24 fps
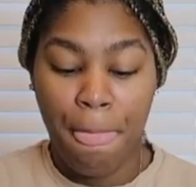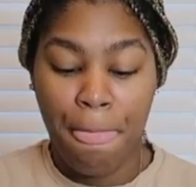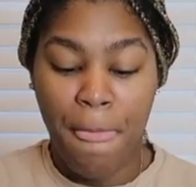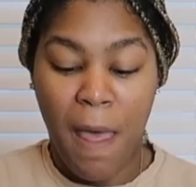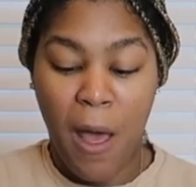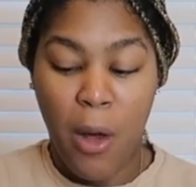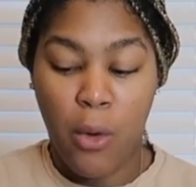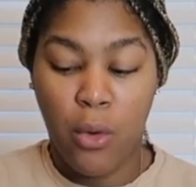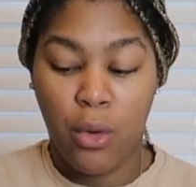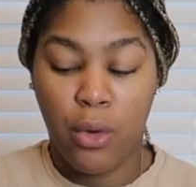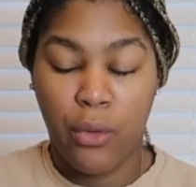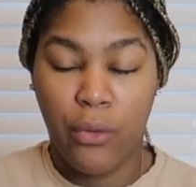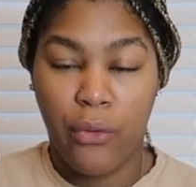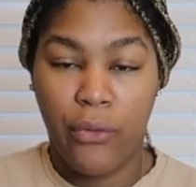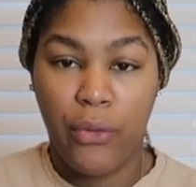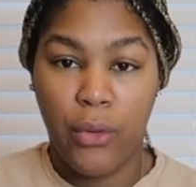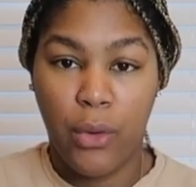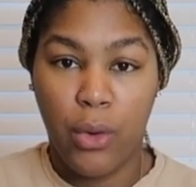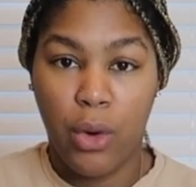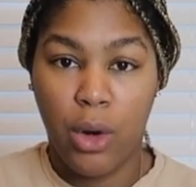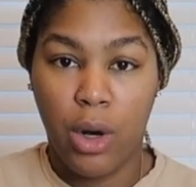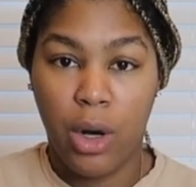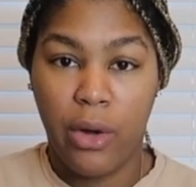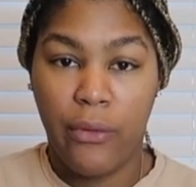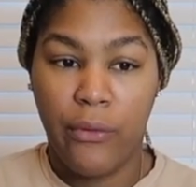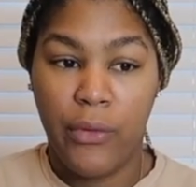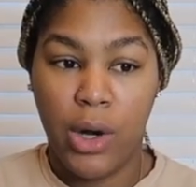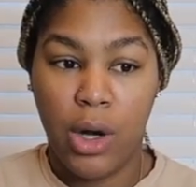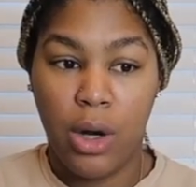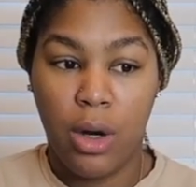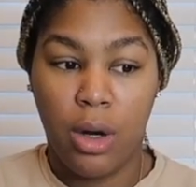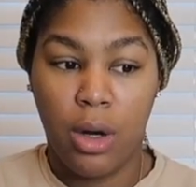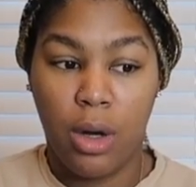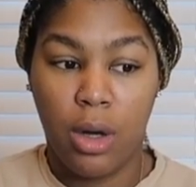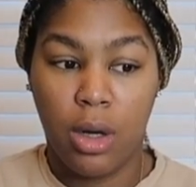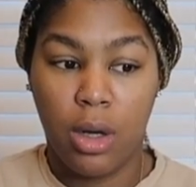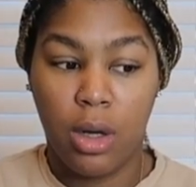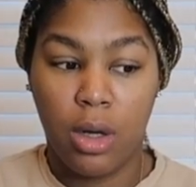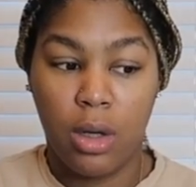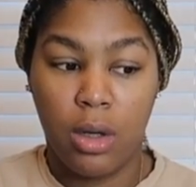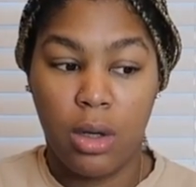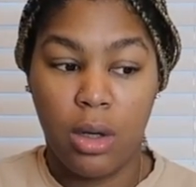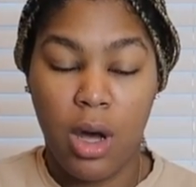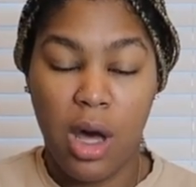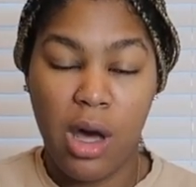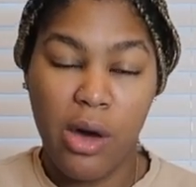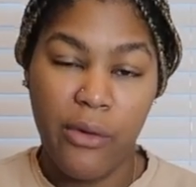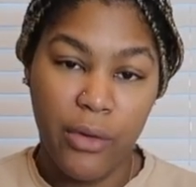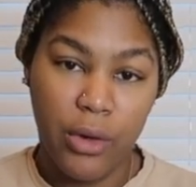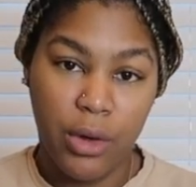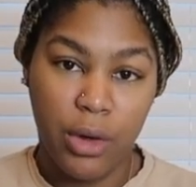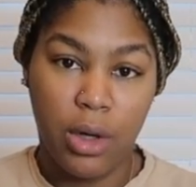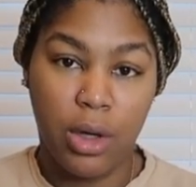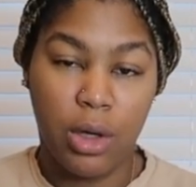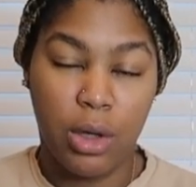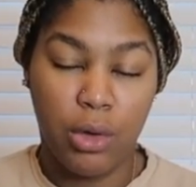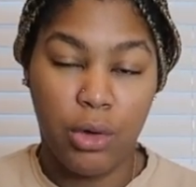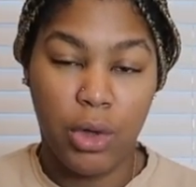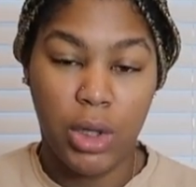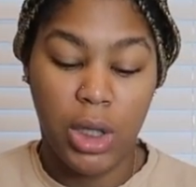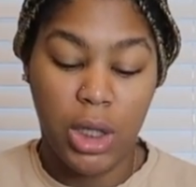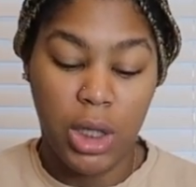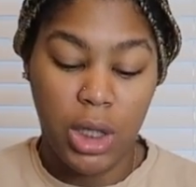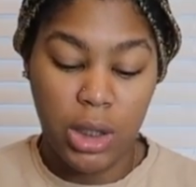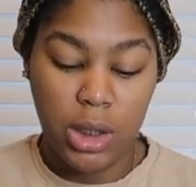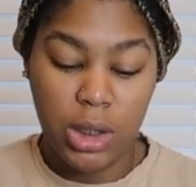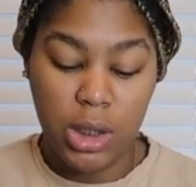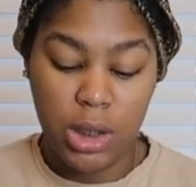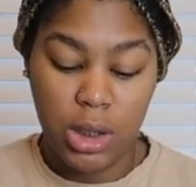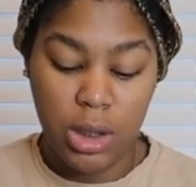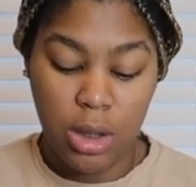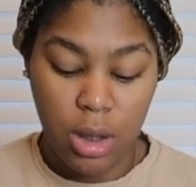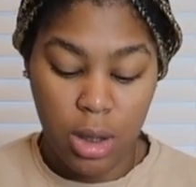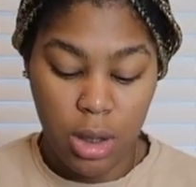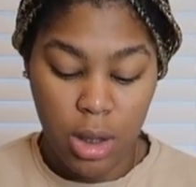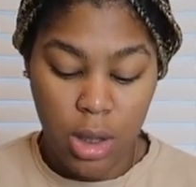I ordered 4 of her cover acrylics.